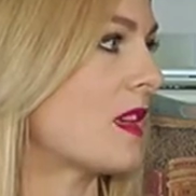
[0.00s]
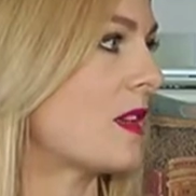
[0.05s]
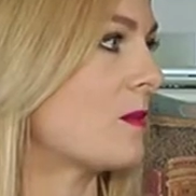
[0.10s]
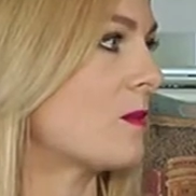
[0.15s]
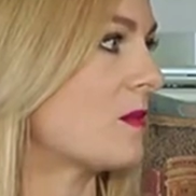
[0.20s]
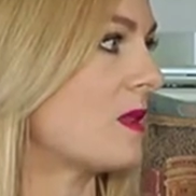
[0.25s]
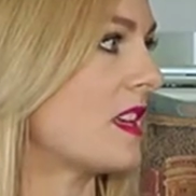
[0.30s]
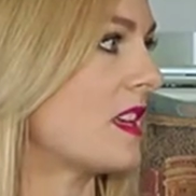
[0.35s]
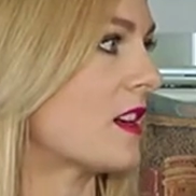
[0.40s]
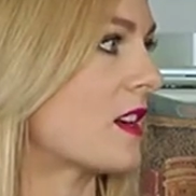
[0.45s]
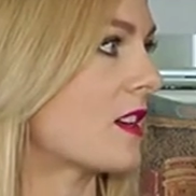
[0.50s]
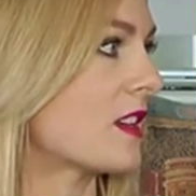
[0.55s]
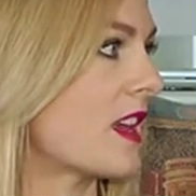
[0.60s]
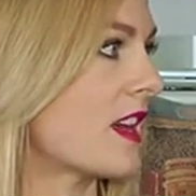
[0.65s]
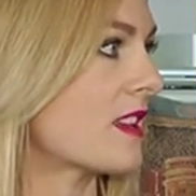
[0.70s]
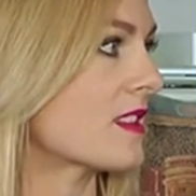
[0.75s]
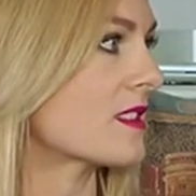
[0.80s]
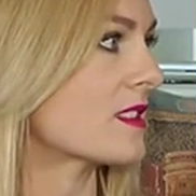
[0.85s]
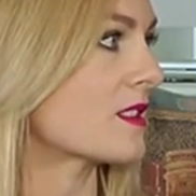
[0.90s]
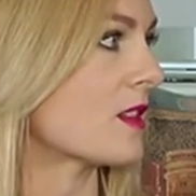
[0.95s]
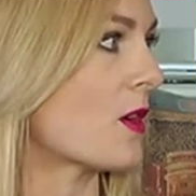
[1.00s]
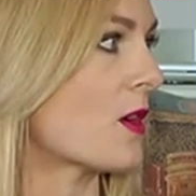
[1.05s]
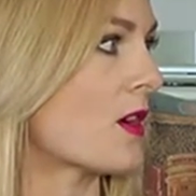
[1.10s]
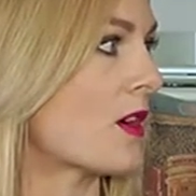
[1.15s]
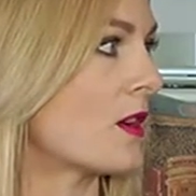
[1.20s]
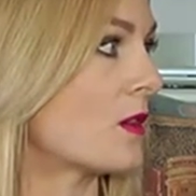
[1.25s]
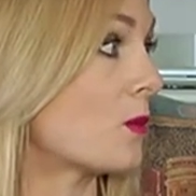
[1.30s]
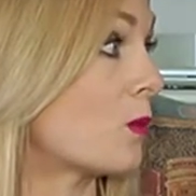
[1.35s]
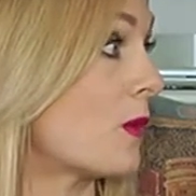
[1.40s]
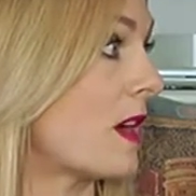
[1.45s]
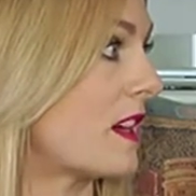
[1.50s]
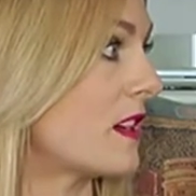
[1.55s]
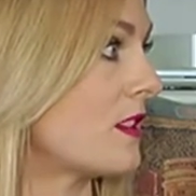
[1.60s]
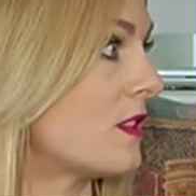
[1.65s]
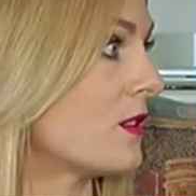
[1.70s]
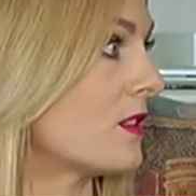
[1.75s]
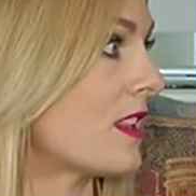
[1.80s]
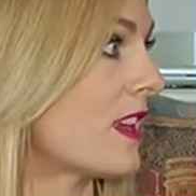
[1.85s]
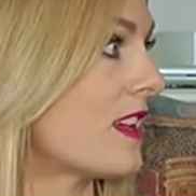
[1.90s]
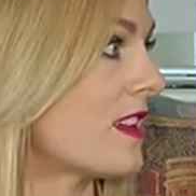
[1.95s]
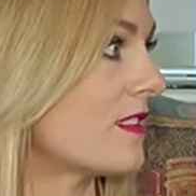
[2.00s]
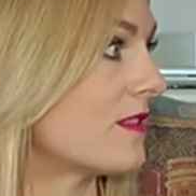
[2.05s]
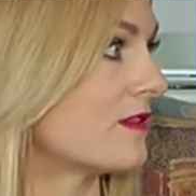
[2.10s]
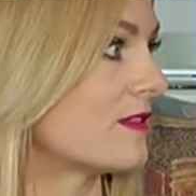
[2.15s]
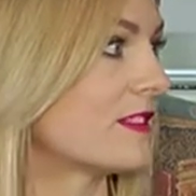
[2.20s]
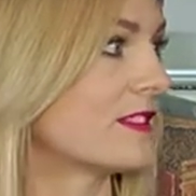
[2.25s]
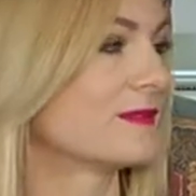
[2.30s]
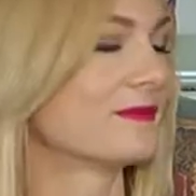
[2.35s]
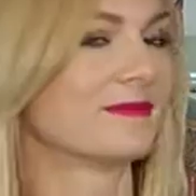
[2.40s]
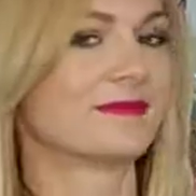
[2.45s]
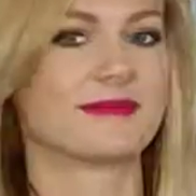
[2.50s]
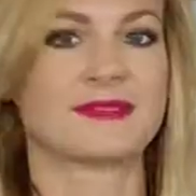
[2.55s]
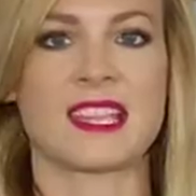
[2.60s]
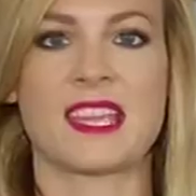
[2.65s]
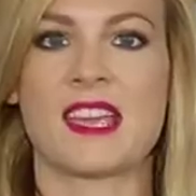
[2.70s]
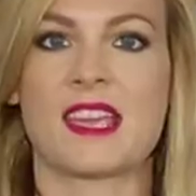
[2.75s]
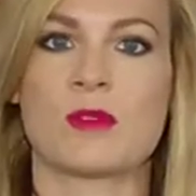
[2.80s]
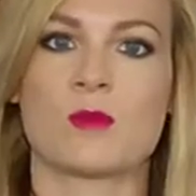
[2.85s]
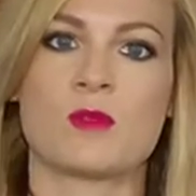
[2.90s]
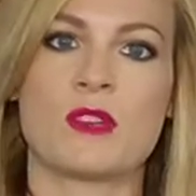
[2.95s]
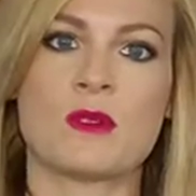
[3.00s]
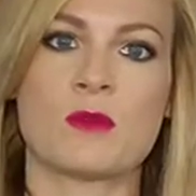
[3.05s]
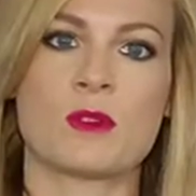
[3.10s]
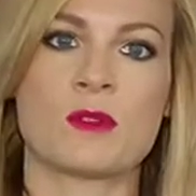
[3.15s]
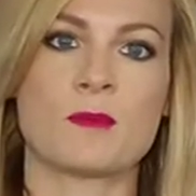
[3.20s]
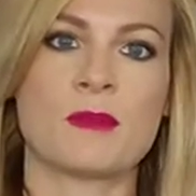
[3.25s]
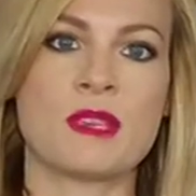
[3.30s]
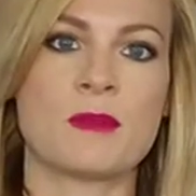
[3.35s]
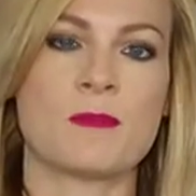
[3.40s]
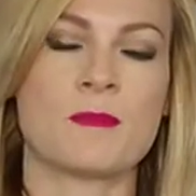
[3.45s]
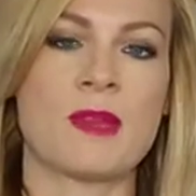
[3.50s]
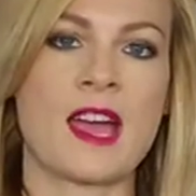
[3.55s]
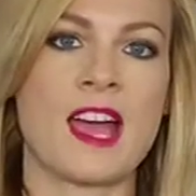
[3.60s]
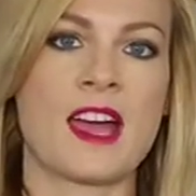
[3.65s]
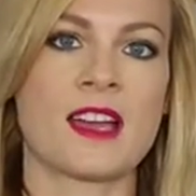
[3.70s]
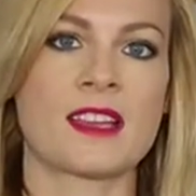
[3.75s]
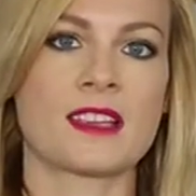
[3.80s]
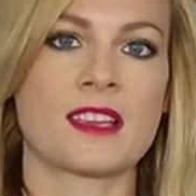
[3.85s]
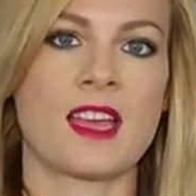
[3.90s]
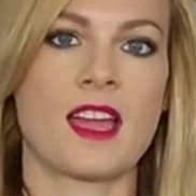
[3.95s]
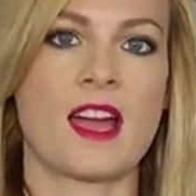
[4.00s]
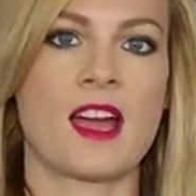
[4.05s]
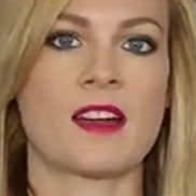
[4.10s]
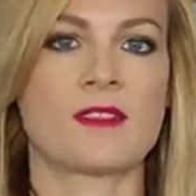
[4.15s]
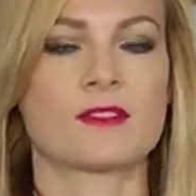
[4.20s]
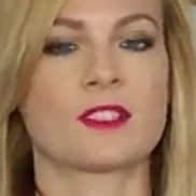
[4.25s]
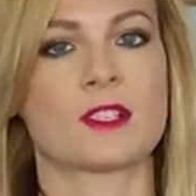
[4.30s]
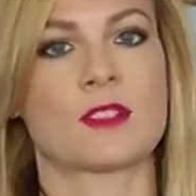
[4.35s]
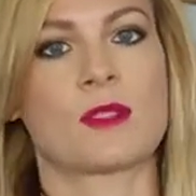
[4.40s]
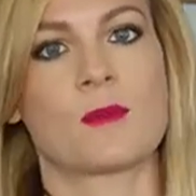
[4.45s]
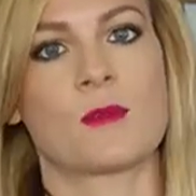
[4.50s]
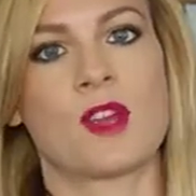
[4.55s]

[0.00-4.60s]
and be our guest on Where You Live. And we will be back after the